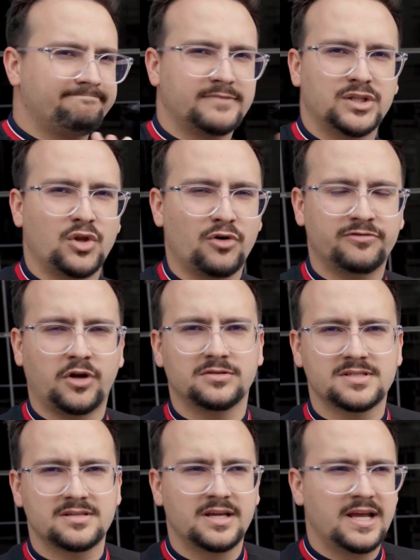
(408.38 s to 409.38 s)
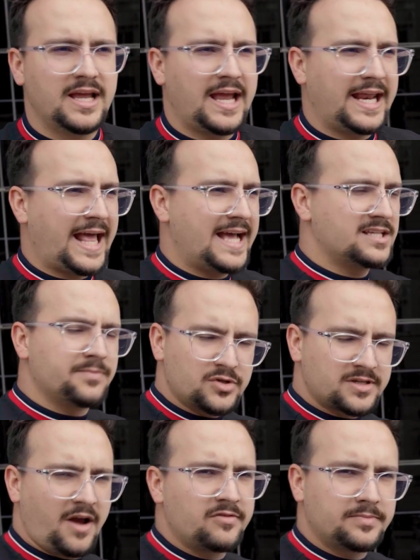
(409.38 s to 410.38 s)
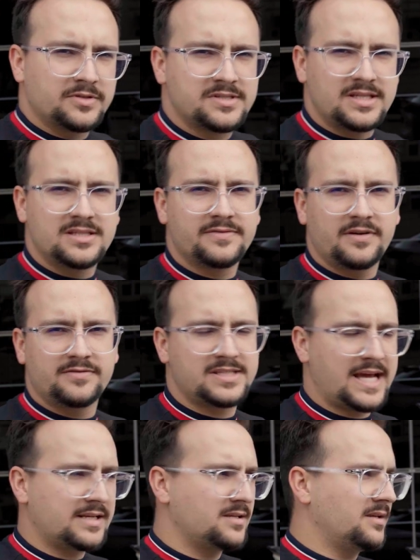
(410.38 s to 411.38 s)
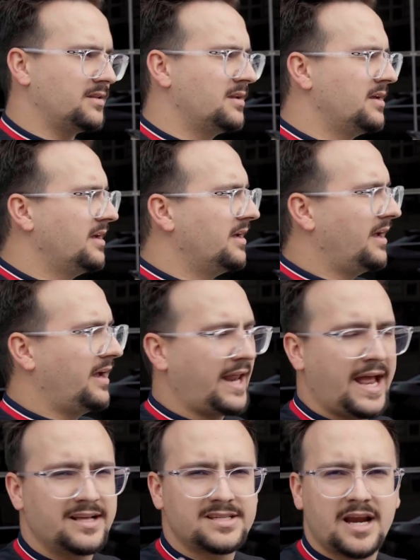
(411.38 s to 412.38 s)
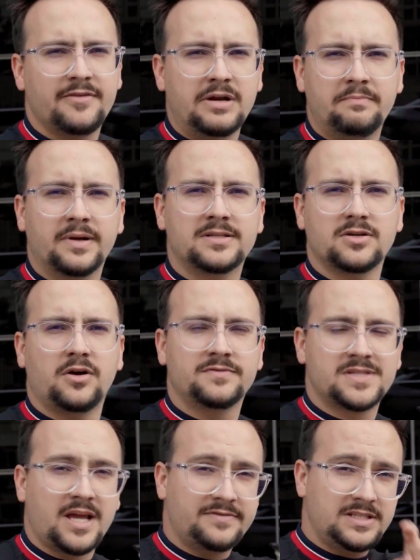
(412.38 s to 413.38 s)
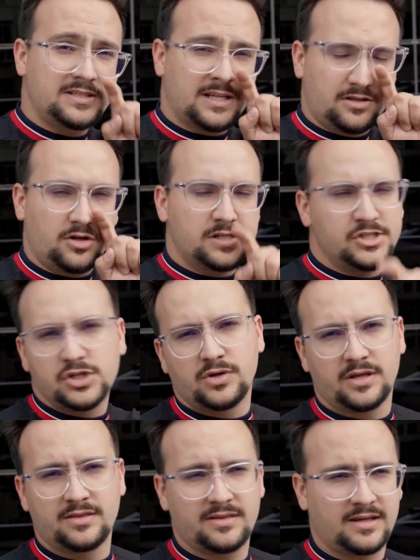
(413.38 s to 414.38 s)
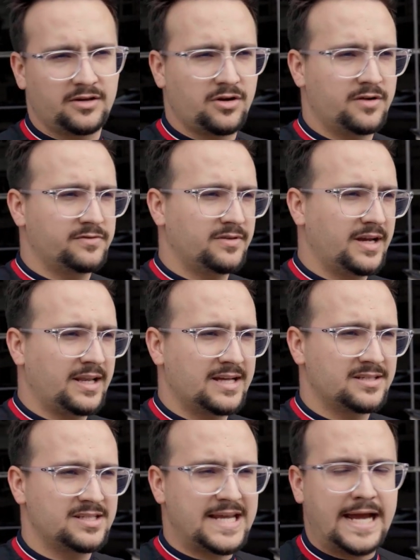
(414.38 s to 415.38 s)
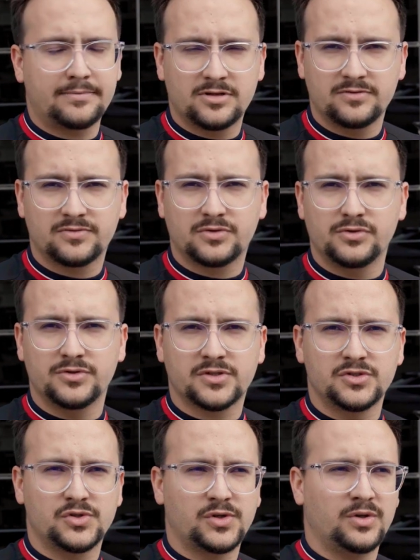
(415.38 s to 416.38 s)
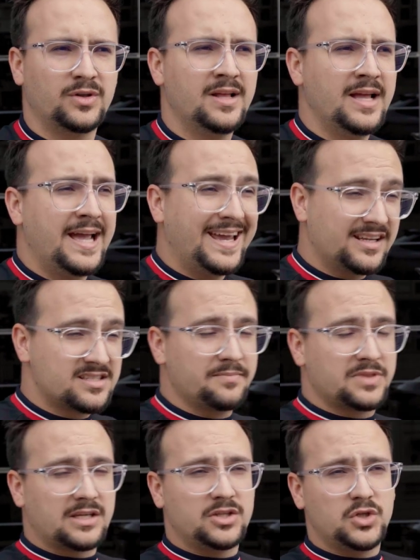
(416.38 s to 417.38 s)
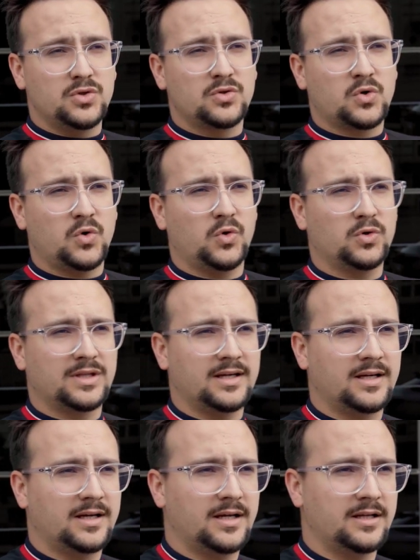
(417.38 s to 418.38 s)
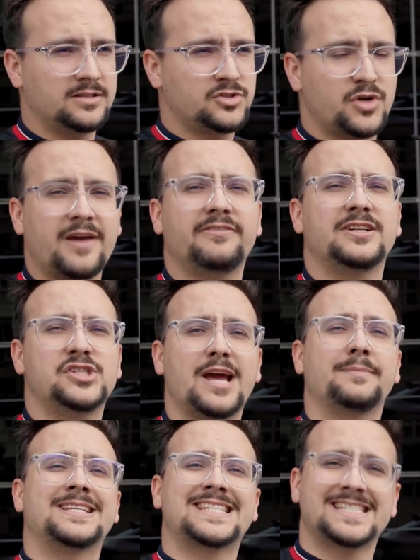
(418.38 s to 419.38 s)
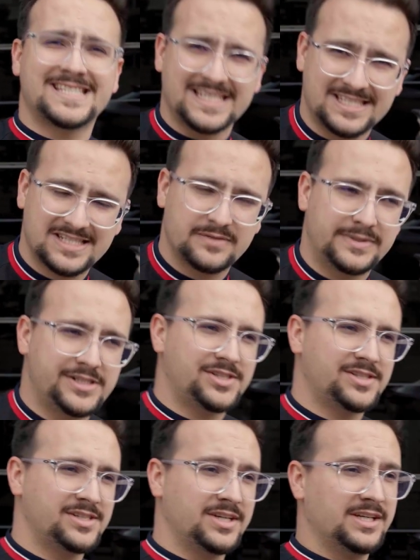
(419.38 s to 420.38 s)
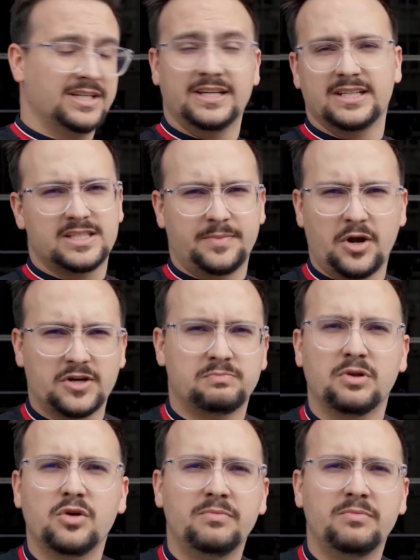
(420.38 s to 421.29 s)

no faults. It has the most comfortable seats I've ever sat in. It has every bit of safety technology you can think of. It has adaptive cruise control. It has something new called traffic jam assist, which, to be honest, blew